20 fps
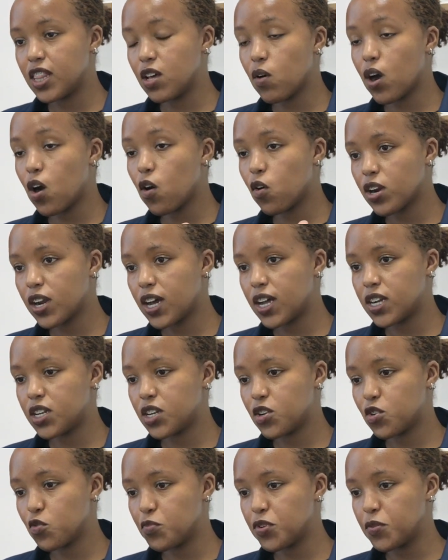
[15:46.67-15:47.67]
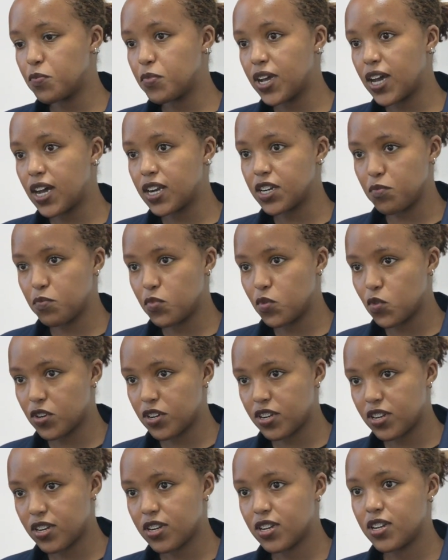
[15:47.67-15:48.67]
were ordered to prepare a
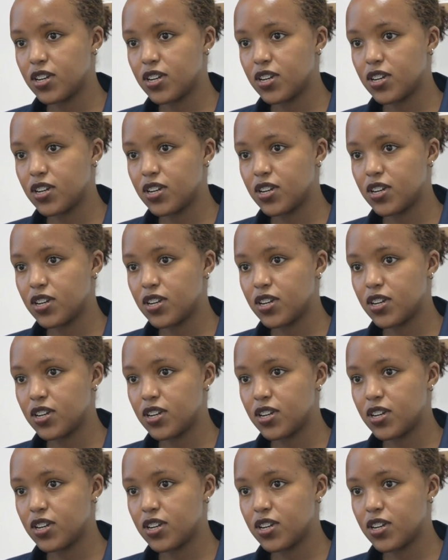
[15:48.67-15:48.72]
report.